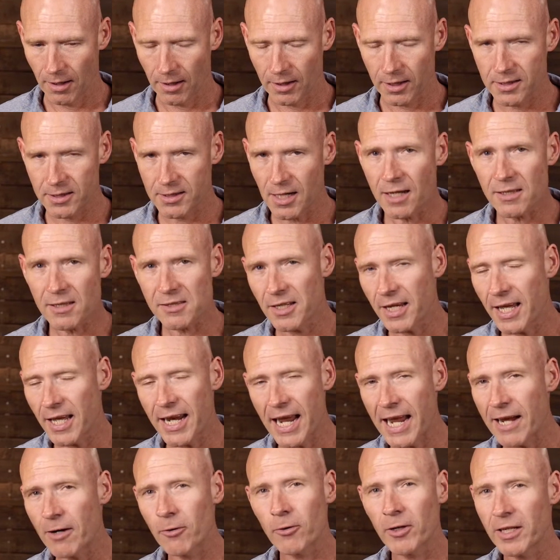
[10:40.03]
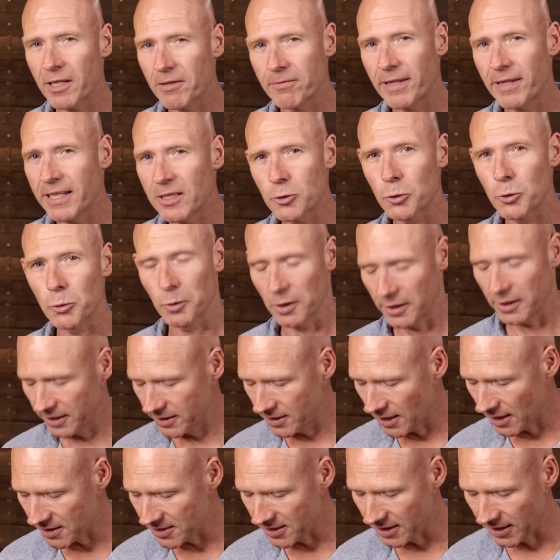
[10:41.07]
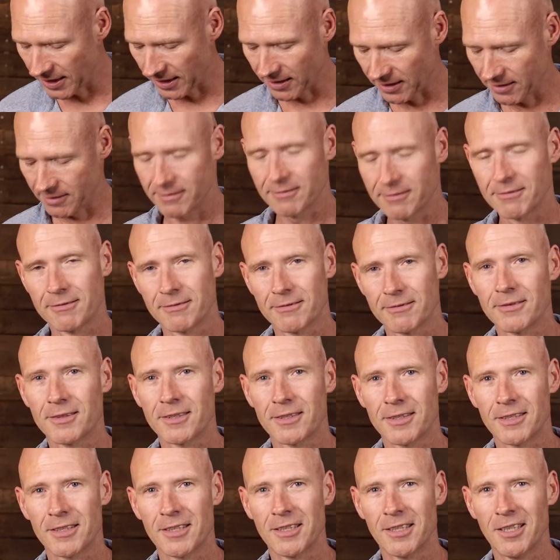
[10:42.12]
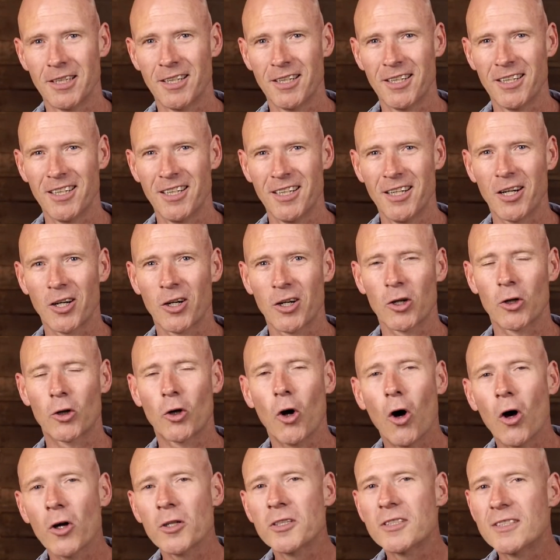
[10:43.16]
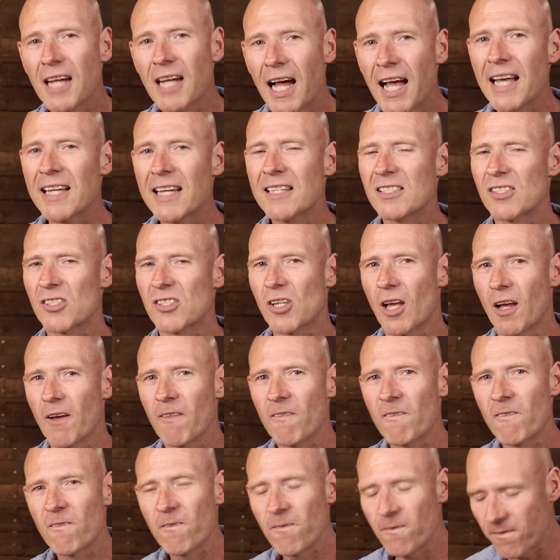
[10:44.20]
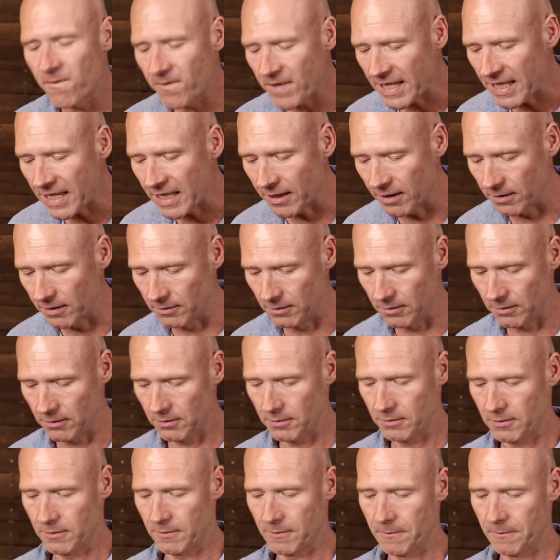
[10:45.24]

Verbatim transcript: He does get angry eventually, doesn't He? God does feel.